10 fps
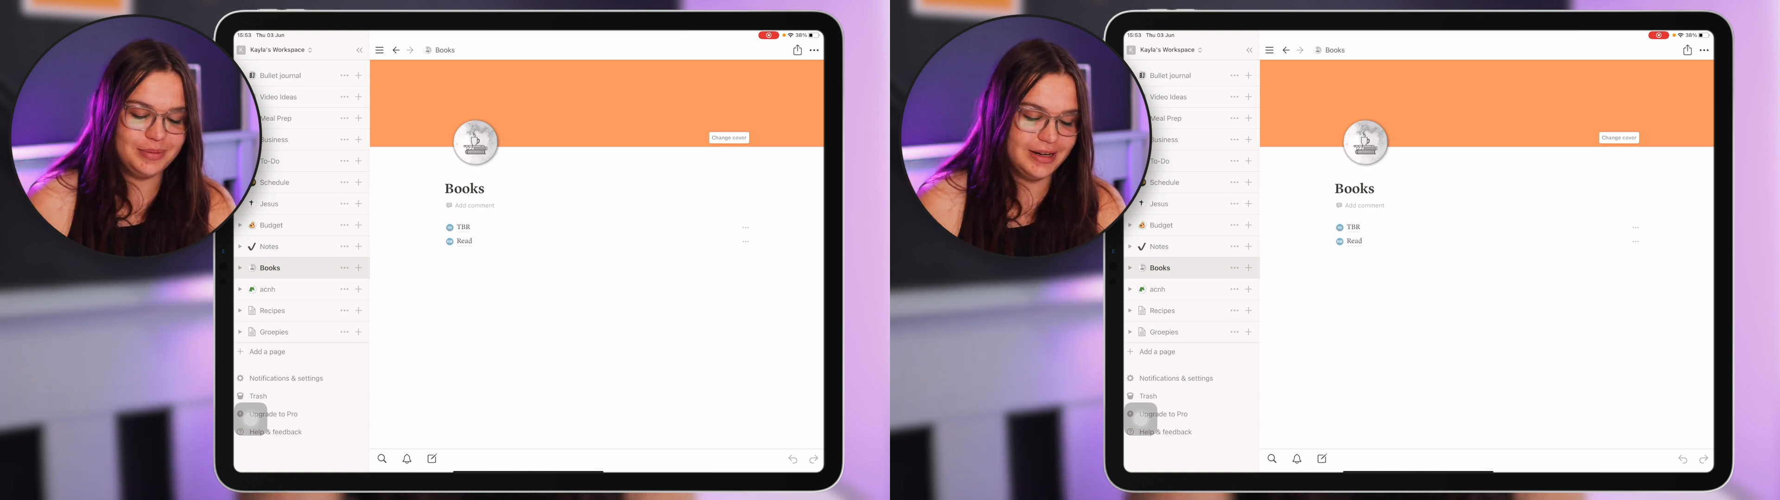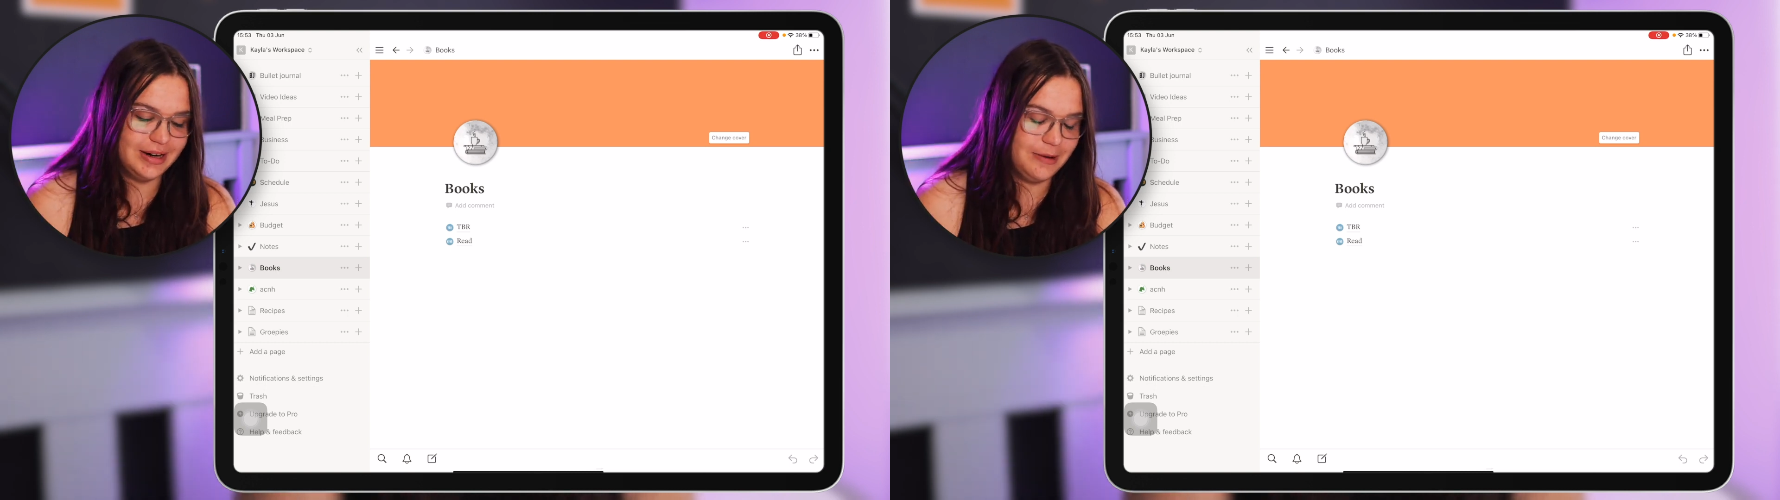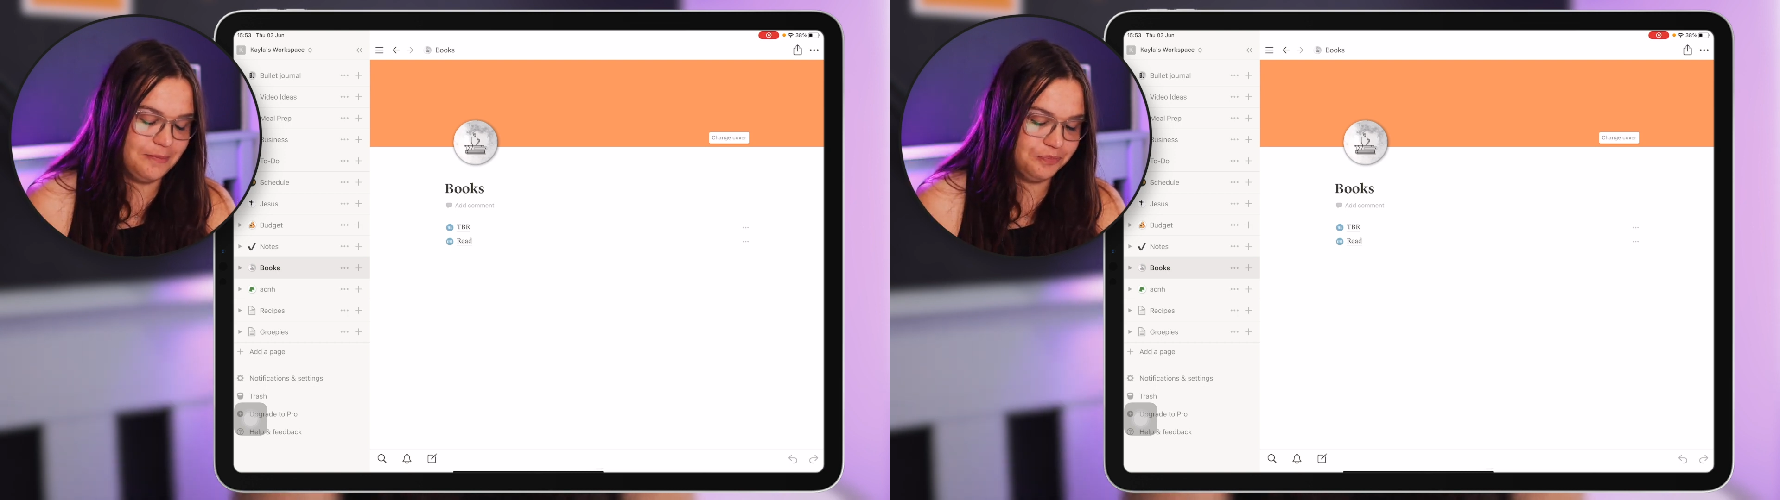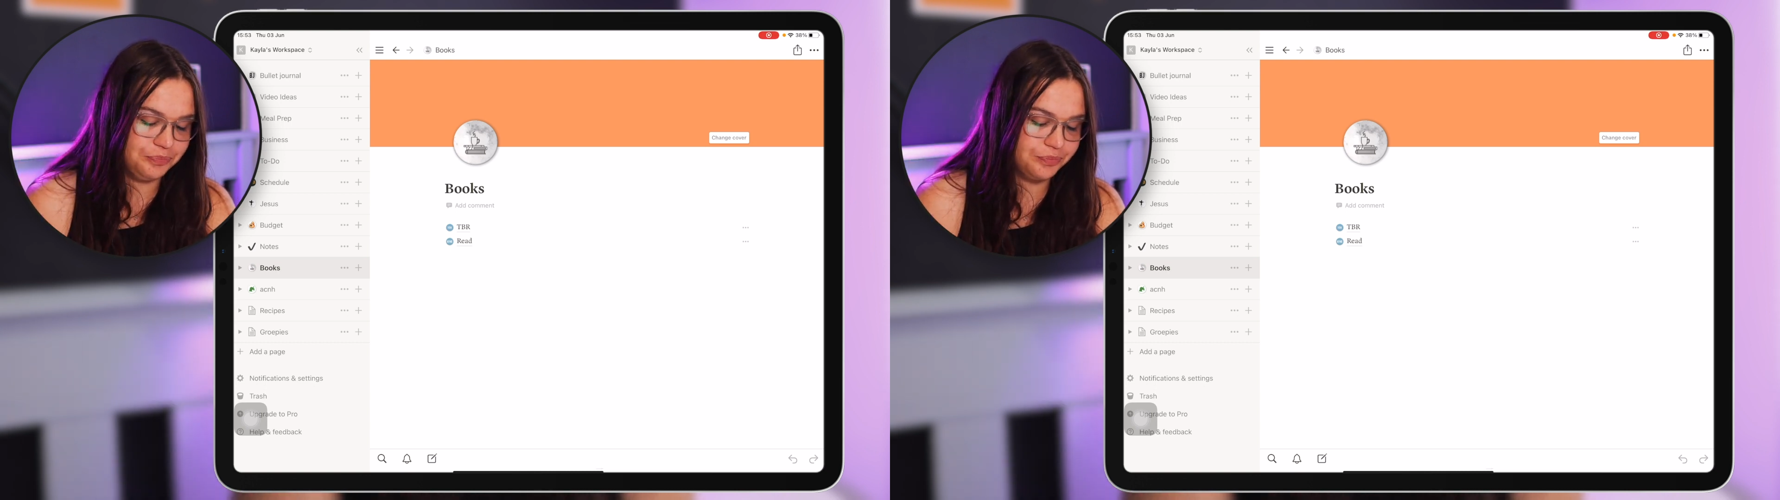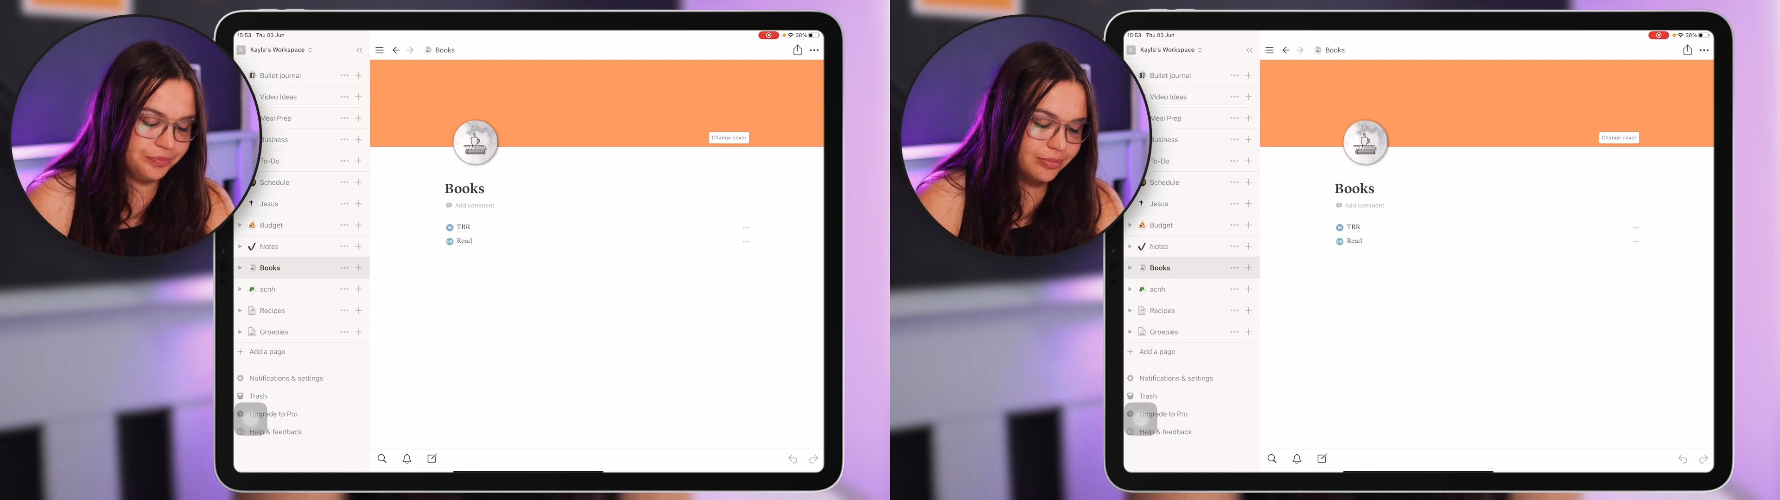But um
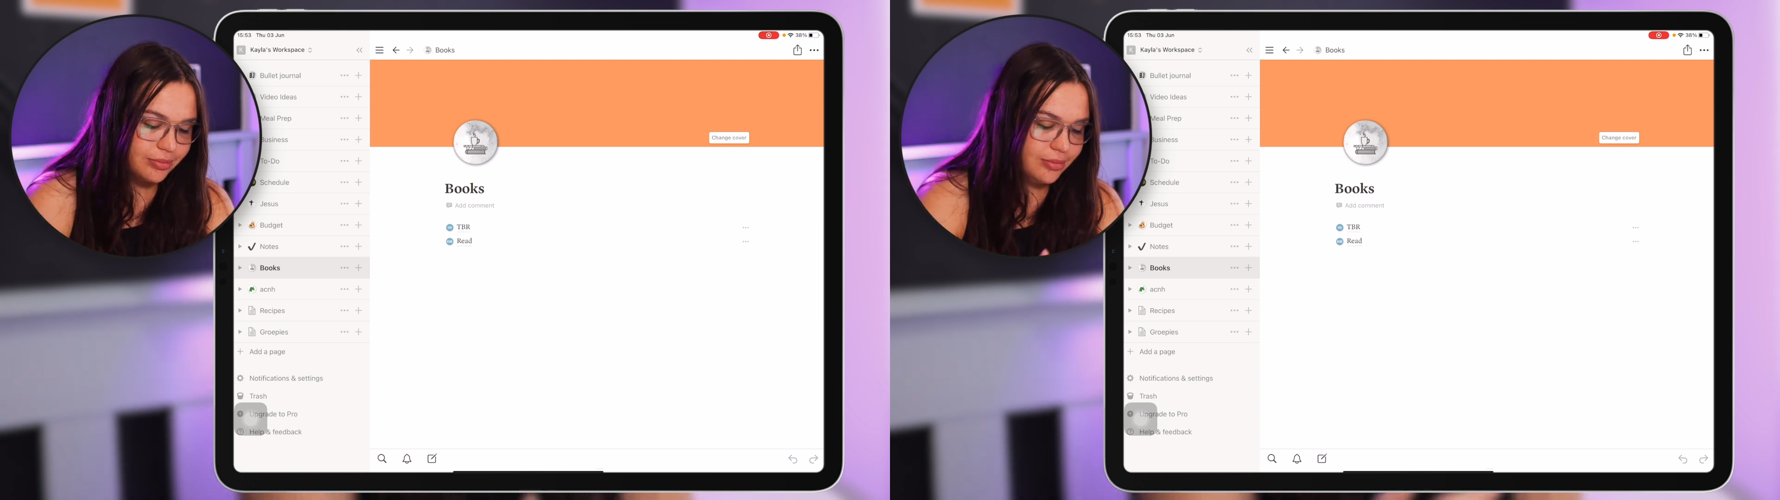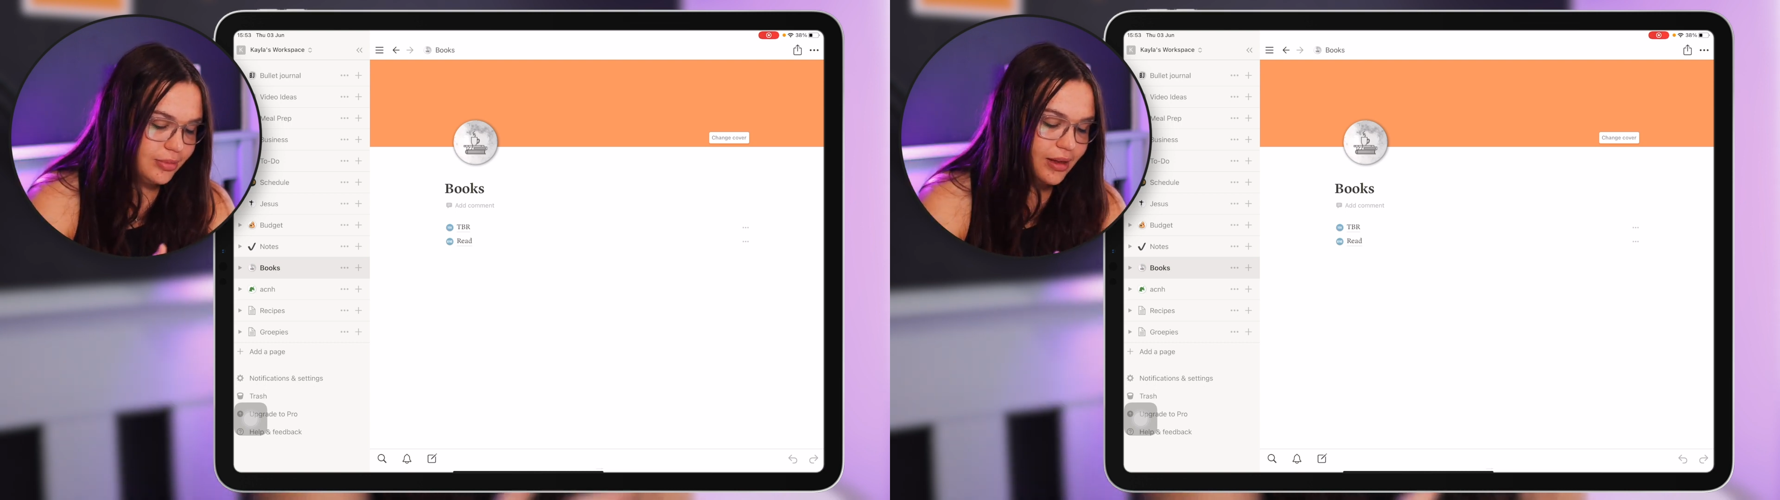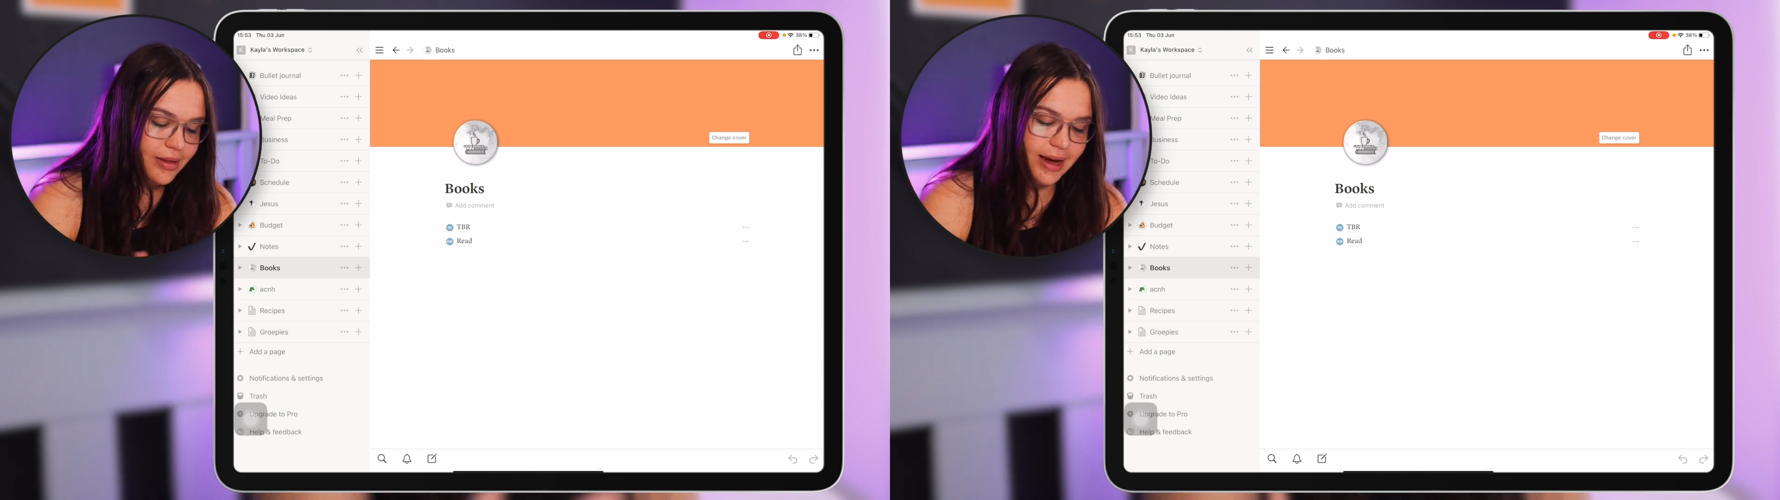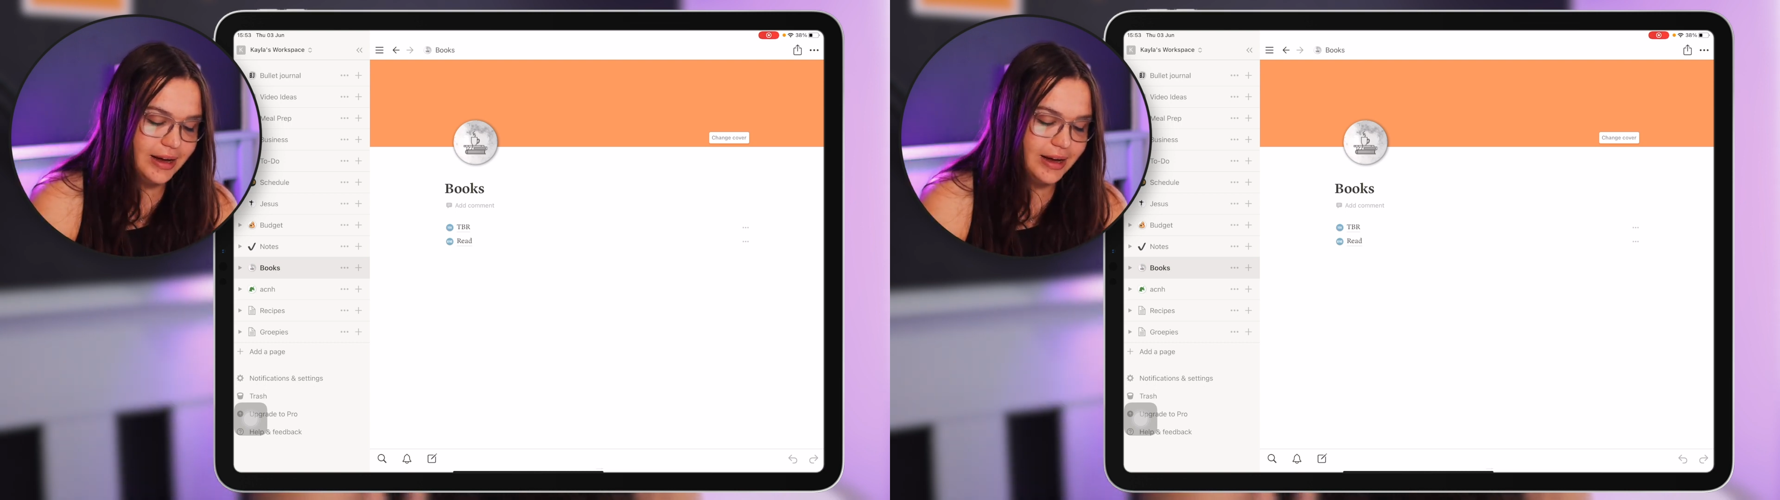yeah,